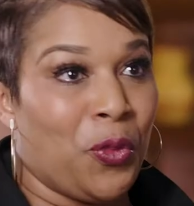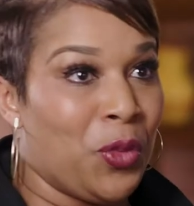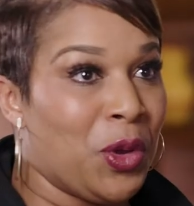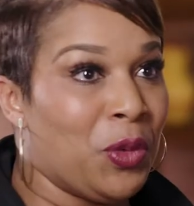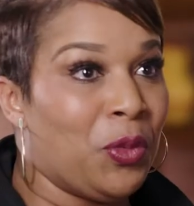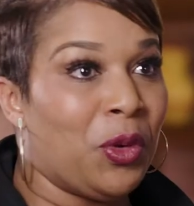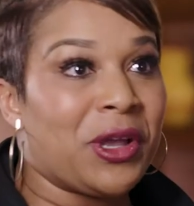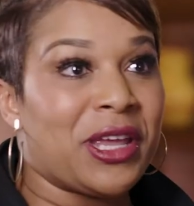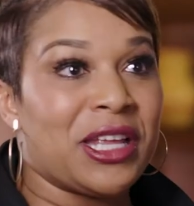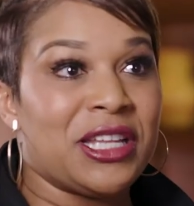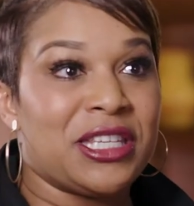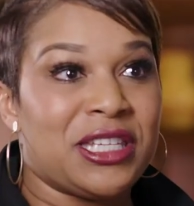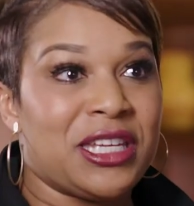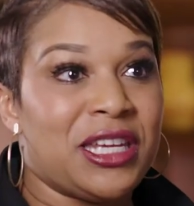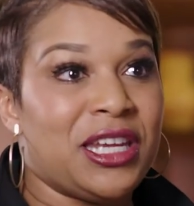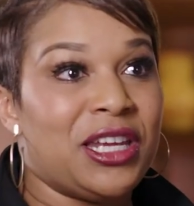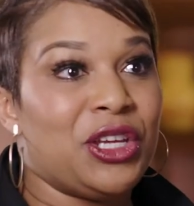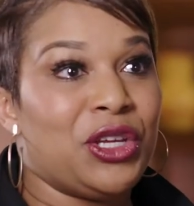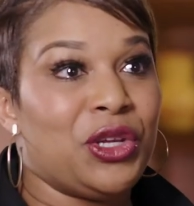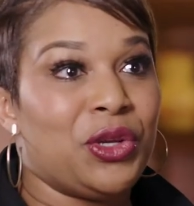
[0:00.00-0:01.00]
We will
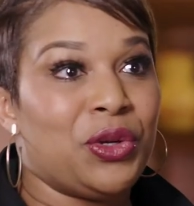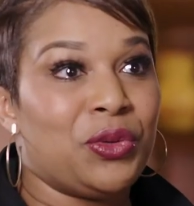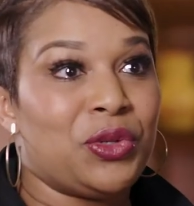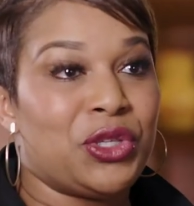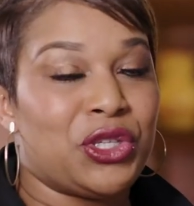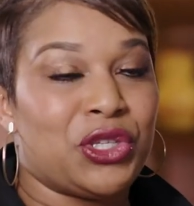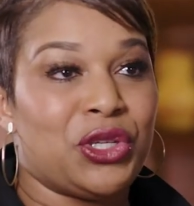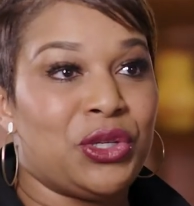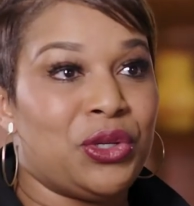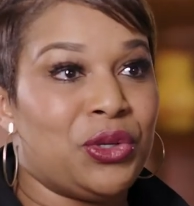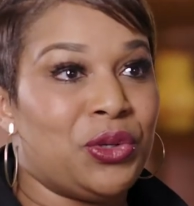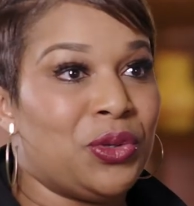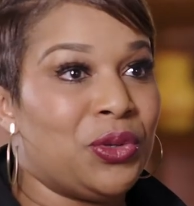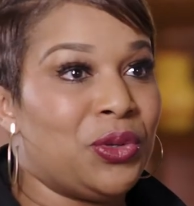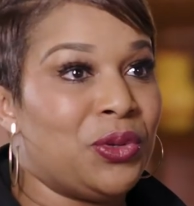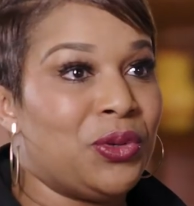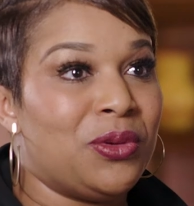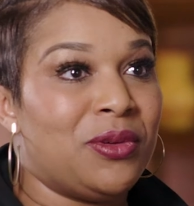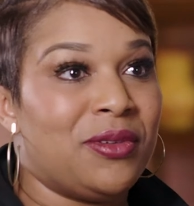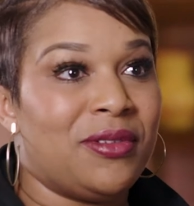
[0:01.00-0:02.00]
continue
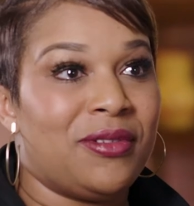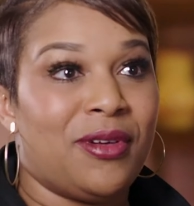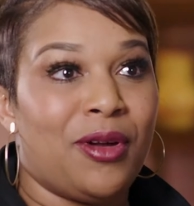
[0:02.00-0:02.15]
to